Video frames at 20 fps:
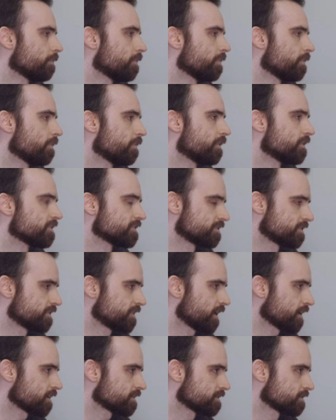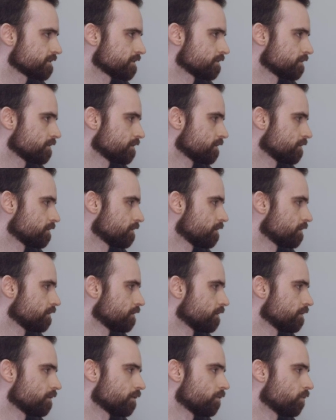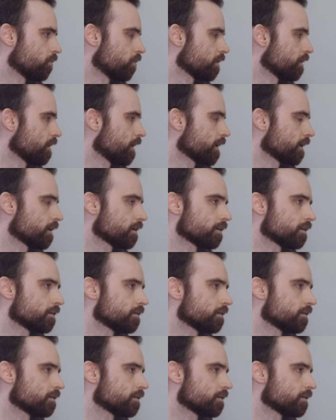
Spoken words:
this text, or like